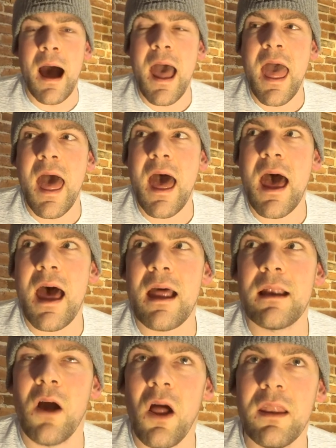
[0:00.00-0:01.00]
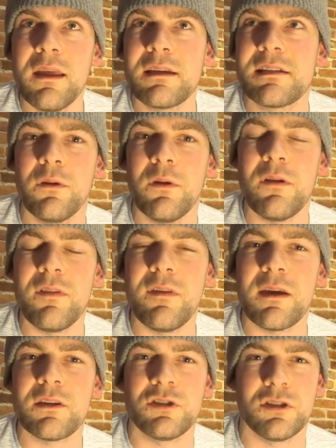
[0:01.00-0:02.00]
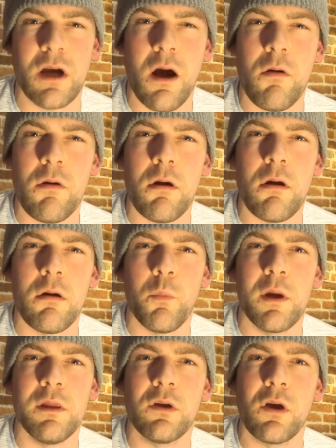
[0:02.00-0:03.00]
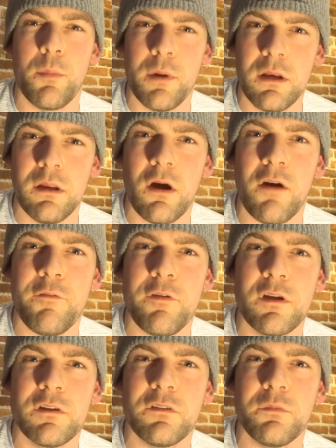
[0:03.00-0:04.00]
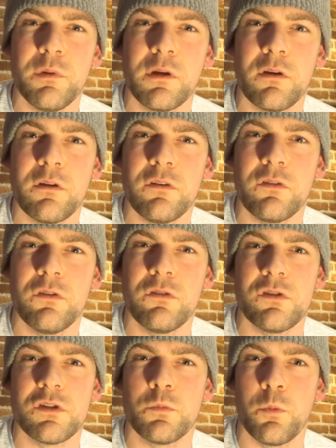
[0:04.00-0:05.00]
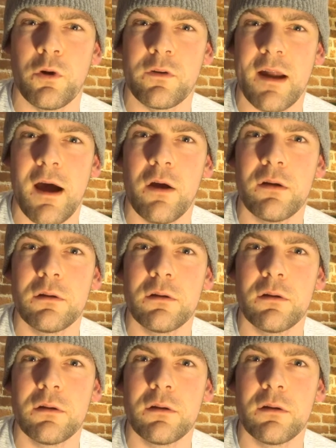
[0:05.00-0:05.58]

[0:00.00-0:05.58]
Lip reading: I had colleagues, do you take a shower when you come in the office because you just worked out?